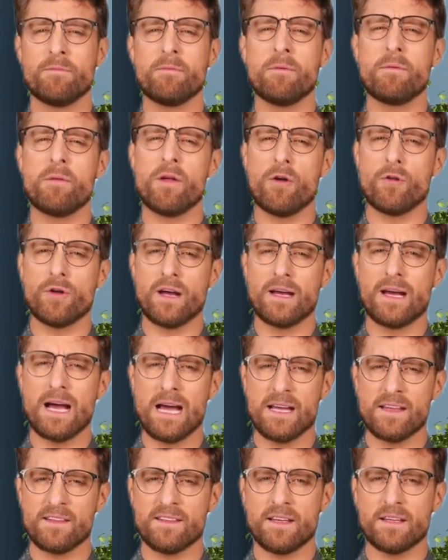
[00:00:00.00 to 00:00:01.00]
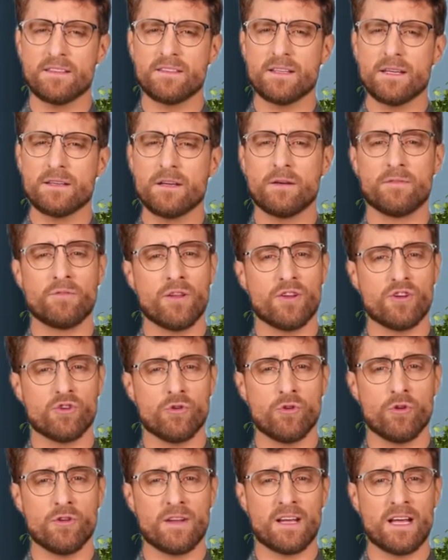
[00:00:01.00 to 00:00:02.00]
You can access
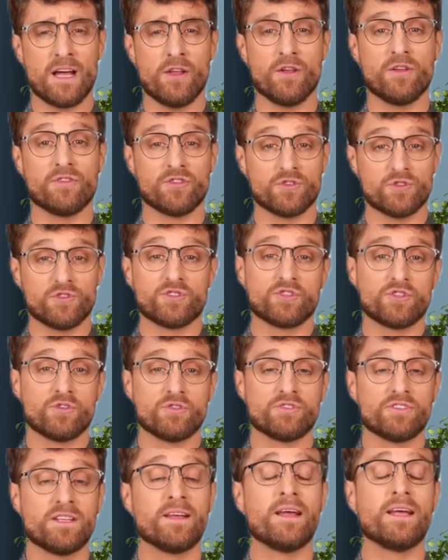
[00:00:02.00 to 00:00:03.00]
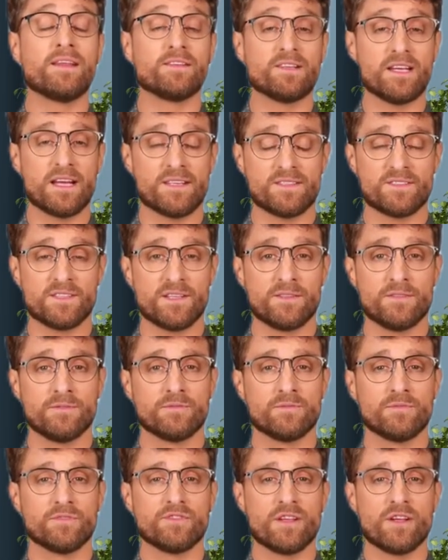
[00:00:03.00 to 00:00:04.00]
individual characters using indexing,
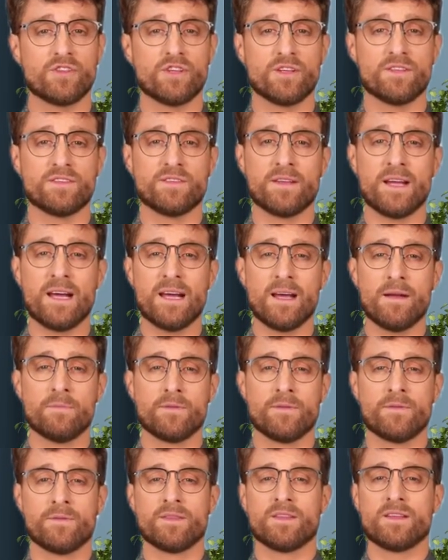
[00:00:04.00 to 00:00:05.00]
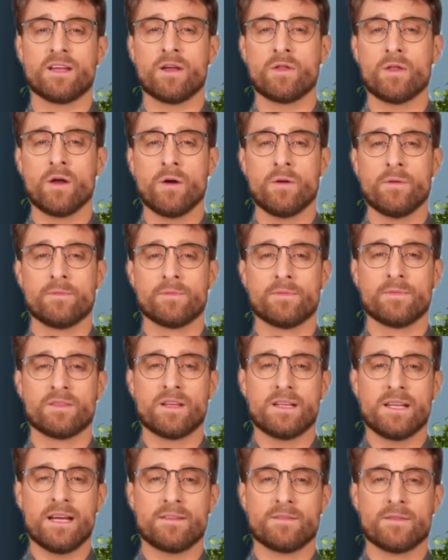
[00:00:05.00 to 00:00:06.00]
such as name, 0,
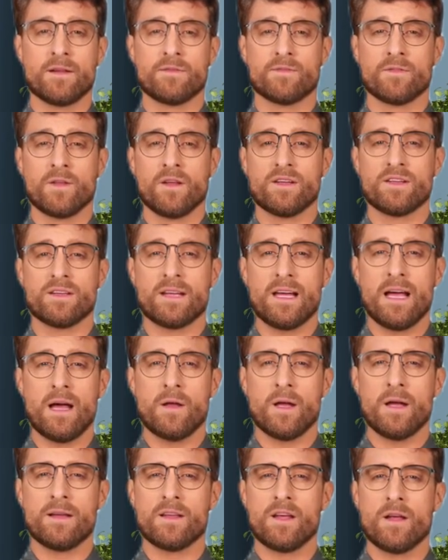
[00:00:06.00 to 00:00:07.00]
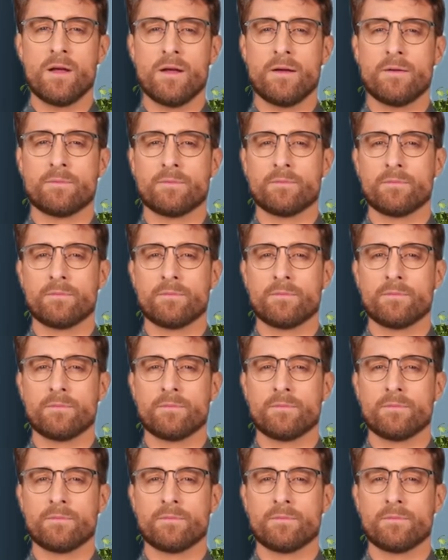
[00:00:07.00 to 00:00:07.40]
to get the first character.